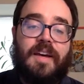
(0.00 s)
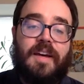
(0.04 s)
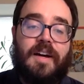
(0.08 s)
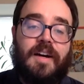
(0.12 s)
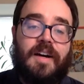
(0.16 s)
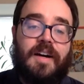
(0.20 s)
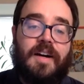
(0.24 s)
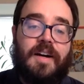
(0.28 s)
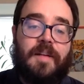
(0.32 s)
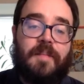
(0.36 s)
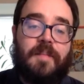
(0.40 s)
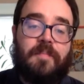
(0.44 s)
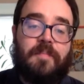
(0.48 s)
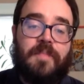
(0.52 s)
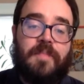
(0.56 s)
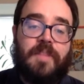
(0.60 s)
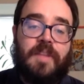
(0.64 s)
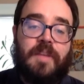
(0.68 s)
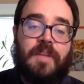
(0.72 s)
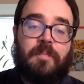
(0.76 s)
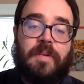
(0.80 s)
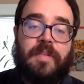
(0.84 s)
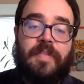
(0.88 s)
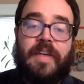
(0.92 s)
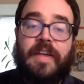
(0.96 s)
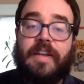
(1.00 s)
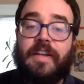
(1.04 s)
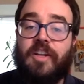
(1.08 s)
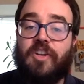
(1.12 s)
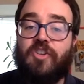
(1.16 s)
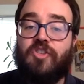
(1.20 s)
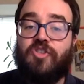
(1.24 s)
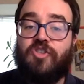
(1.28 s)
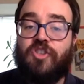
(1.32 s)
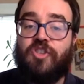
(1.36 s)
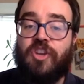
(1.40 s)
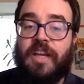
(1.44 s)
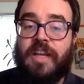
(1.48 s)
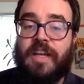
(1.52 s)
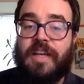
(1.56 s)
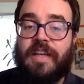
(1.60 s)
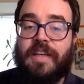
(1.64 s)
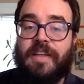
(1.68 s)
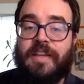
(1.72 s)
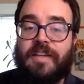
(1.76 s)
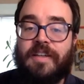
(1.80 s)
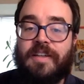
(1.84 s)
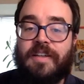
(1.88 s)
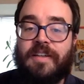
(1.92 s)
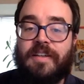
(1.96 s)
Um, but then in
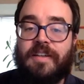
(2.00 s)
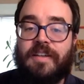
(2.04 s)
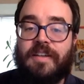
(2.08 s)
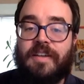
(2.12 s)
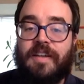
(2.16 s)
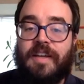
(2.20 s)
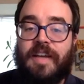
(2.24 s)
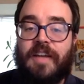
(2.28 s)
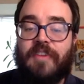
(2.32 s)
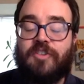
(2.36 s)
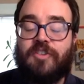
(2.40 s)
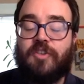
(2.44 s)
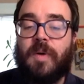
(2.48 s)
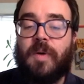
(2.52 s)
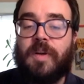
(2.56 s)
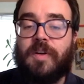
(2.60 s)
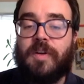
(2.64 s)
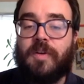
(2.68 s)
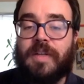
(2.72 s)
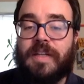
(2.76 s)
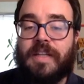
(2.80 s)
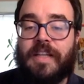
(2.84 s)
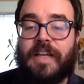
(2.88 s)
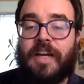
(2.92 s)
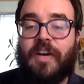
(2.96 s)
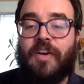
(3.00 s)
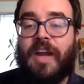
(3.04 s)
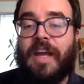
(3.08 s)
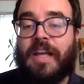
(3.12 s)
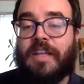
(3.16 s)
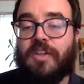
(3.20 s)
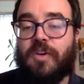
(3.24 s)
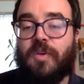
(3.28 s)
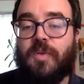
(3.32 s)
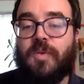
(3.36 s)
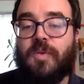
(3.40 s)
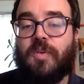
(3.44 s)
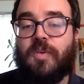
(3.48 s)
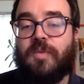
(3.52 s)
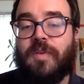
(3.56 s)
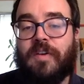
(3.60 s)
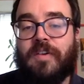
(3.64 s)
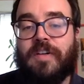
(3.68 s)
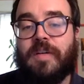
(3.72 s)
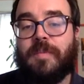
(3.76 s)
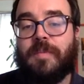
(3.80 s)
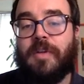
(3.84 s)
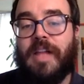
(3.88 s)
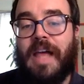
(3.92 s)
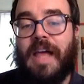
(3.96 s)
G, it's going to declare a local
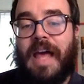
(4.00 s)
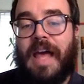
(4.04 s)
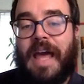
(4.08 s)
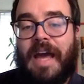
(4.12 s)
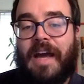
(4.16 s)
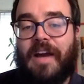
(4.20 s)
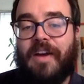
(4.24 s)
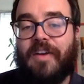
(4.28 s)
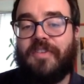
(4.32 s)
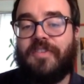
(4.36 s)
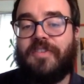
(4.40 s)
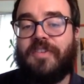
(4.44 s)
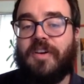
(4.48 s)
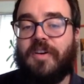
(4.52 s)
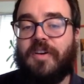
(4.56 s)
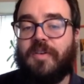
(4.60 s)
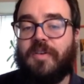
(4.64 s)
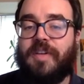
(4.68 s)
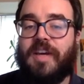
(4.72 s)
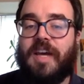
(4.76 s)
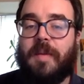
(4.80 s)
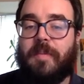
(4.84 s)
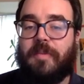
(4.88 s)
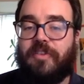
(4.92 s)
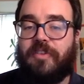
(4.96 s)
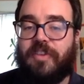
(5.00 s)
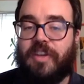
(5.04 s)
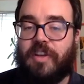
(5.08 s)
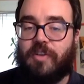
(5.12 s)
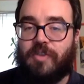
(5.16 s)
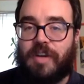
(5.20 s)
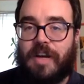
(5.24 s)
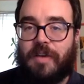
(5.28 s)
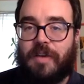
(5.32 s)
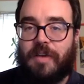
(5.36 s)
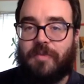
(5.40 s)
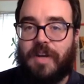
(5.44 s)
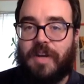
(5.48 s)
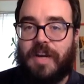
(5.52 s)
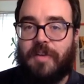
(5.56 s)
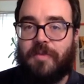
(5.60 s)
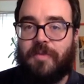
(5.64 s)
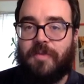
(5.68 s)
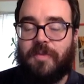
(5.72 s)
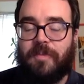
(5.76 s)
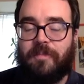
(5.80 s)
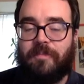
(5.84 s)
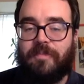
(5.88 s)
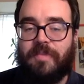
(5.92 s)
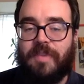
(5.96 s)
variable x of type
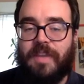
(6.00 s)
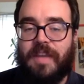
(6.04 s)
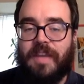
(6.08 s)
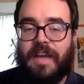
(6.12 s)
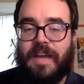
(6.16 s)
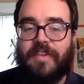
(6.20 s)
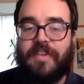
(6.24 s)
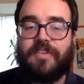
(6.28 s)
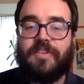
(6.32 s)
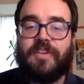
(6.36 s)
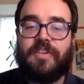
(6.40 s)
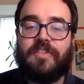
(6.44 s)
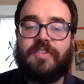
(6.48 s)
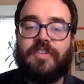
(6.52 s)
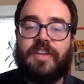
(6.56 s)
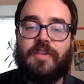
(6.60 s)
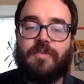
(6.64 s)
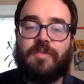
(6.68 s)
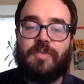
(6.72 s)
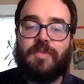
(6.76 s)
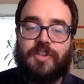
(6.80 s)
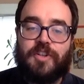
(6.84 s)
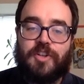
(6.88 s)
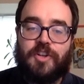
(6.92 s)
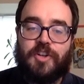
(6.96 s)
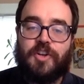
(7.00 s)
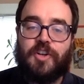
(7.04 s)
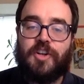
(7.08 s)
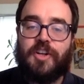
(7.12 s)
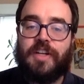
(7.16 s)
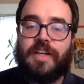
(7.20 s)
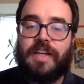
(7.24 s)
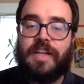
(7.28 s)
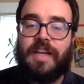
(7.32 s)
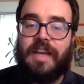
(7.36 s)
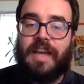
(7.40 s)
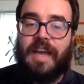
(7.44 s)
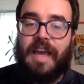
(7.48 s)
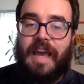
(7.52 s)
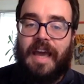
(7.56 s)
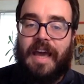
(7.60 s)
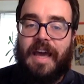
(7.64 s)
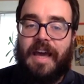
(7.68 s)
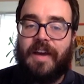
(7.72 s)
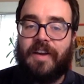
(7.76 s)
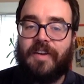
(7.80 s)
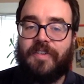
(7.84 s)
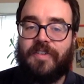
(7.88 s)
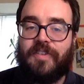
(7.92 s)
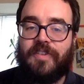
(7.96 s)
crefref, and then it's going to say return
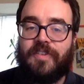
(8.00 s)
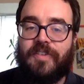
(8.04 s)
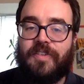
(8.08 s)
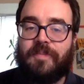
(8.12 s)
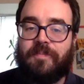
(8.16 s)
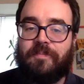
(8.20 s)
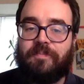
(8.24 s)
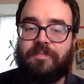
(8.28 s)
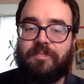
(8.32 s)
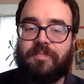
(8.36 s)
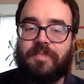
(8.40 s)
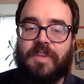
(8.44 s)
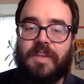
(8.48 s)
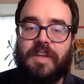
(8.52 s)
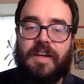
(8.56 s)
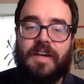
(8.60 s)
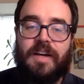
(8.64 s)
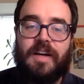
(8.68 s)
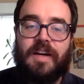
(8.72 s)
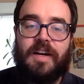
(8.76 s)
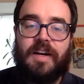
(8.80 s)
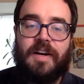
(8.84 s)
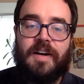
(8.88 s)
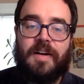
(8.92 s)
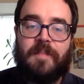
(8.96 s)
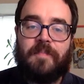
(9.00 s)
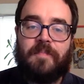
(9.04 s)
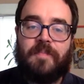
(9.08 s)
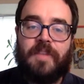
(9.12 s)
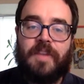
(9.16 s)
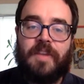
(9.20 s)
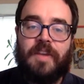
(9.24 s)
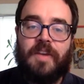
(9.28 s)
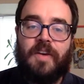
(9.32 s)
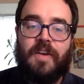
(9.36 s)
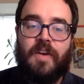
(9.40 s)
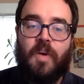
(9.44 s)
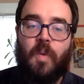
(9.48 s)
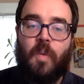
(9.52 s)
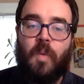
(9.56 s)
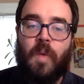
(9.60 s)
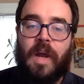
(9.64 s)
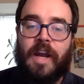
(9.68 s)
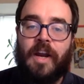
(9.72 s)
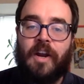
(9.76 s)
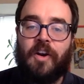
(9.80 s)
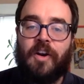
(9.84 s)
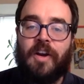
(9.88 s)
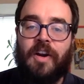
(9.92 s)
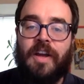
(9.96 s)
x, um,
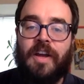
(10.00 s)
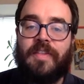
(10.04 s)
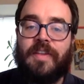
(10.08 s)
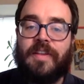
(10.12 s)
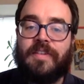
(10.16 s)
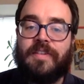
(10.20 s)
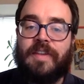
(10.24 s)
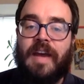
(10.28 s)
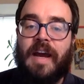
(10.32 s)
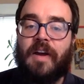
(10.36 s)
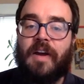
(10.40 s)
where the